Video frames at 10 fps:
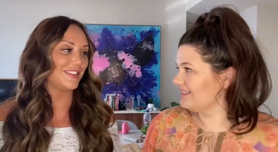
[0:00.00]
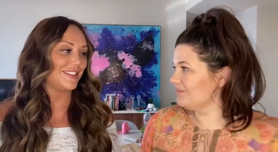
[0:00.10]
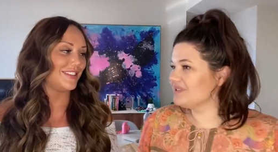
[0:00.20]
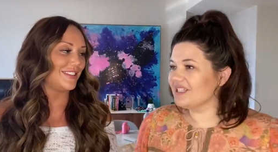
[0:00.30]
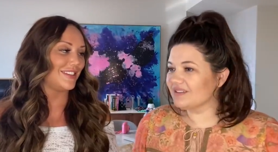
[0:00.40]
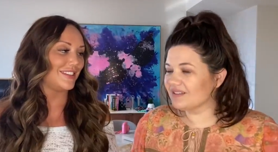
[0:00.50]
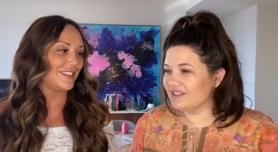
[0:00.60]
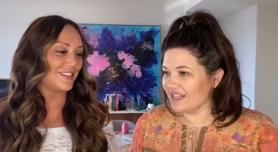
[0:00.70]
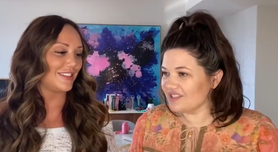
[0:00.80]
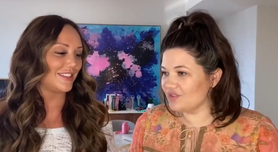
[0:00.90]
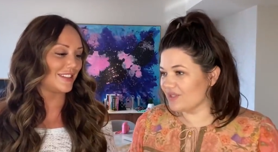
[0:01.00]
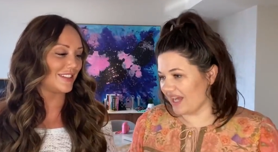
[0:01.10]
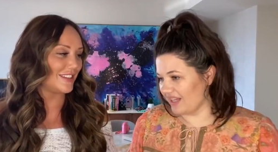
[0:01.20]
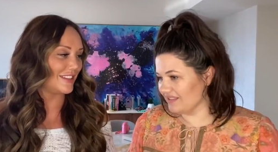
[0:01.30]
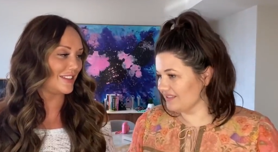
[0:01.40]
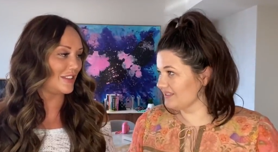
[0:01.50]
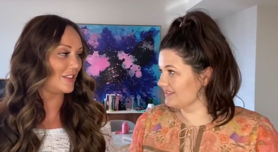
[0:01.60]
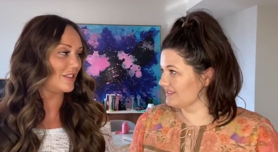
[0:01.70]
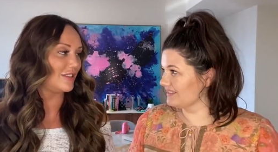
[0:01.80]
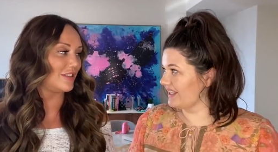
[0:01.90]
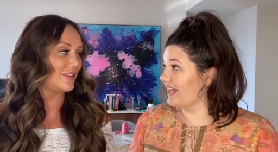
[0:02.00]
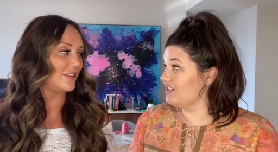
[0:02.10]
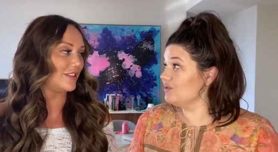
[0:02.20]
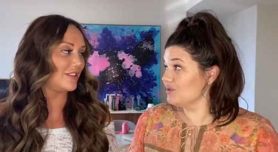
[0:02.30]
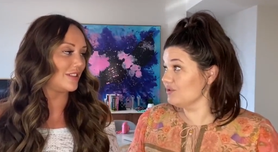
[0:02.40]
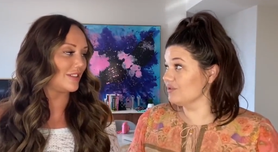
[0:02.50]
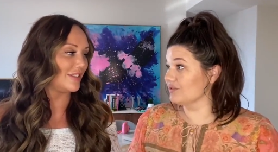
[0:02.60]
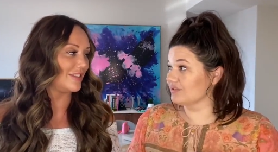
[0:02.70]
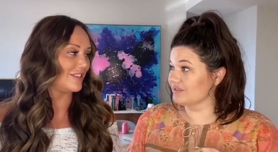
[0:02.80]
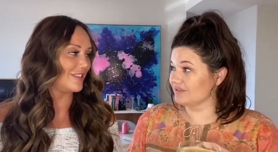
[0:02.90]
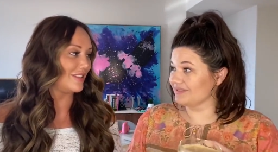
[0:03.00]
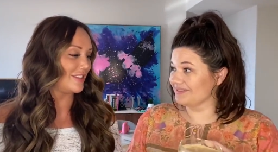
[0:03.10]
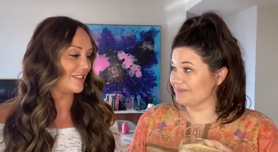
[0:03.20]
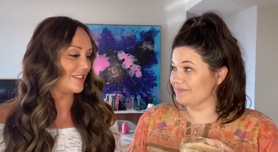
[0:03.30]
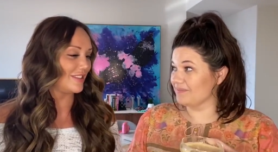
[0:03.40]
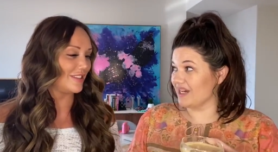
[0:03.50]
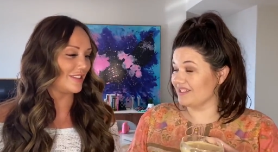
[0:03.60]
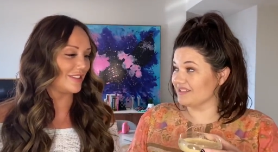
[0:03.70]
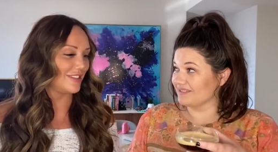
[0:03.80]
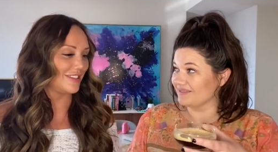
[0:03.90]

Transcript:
Speaker 1: That's it's like, yes, you can, and you do. Mind.